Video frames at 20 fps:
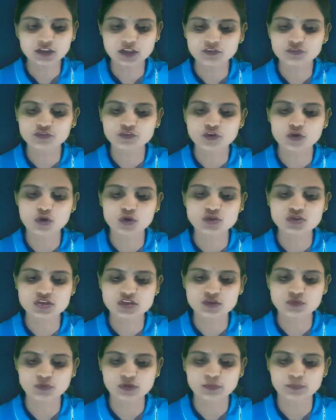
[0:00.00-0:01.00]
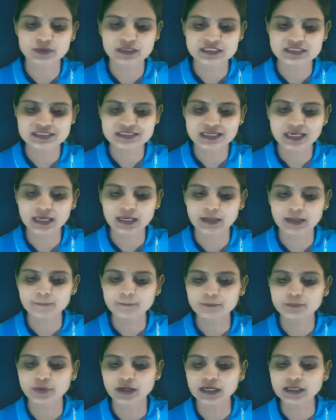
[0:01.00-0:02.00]
of course it will be
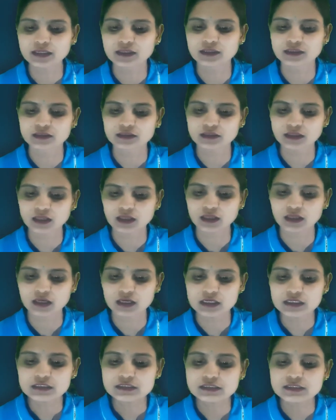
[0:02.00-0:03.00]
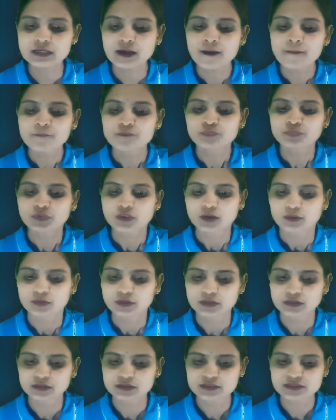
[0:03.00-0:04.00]
same, but the thing is
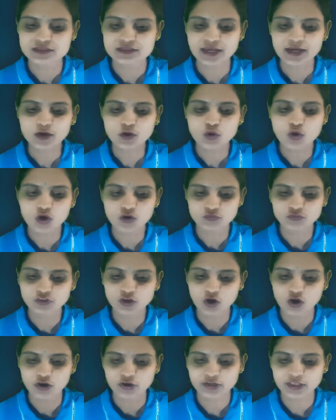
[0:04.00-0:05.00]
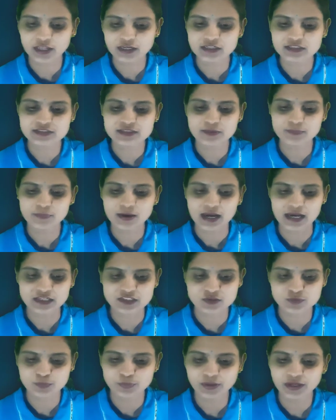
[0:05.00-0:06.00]
the sec of the organism
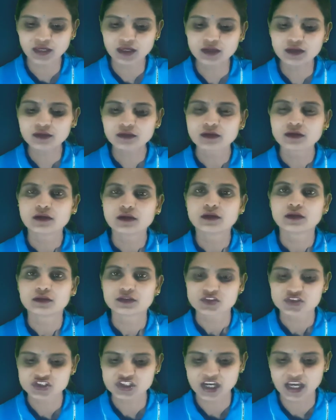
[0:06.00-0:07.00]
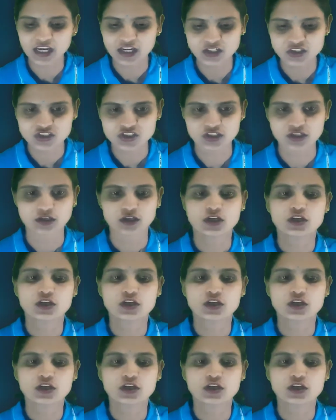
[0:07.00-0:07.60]
has been changed.